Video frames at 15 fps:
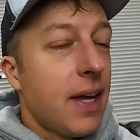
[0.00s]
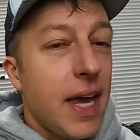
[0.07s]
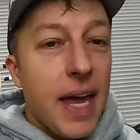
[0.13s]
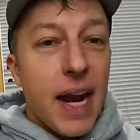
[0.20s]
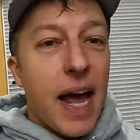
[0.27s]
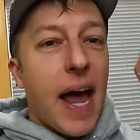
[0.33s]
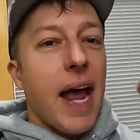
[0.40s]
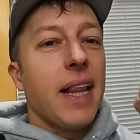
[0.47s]

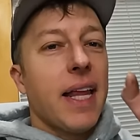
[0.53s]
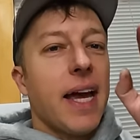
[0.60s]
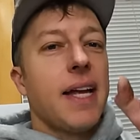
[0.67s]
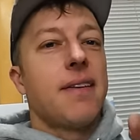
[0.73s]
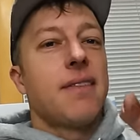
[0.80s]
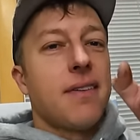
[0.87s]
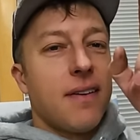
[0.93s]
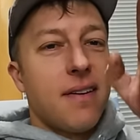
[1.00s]
it
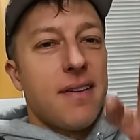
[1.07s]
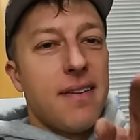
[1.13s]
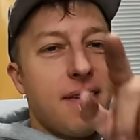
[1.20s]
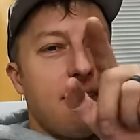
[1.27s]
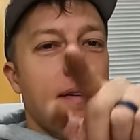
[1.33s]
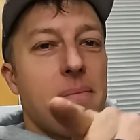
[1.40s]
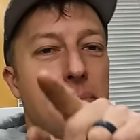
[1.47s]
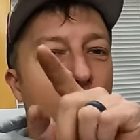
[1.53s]
highlights
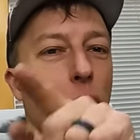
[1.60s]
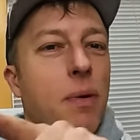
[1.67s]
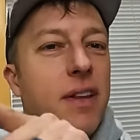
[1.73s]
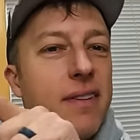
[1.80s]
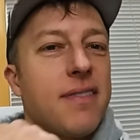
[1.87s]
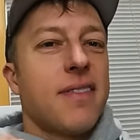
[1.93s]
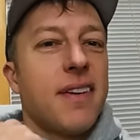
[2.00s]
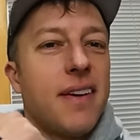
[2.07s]

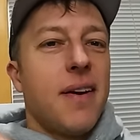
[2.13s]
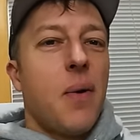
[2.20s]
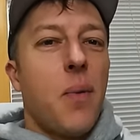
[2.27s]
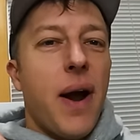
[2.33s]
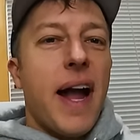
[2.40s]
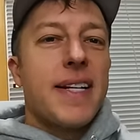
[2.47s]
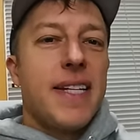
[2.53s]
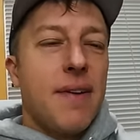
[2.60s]
moments
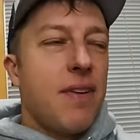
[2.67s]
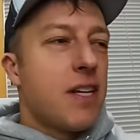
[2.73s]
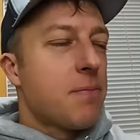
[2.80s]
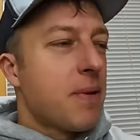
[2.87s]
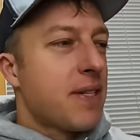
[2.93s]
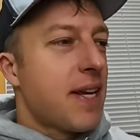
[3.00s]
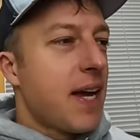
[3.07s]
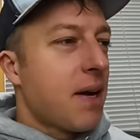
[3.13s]
where activity has
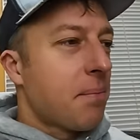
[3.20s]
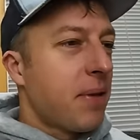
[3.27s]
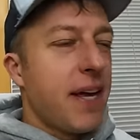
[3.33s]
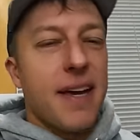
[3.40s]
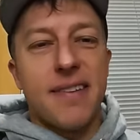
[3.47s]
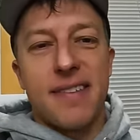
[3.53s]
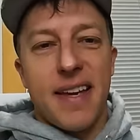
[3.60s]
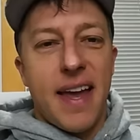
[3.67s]
been taking place.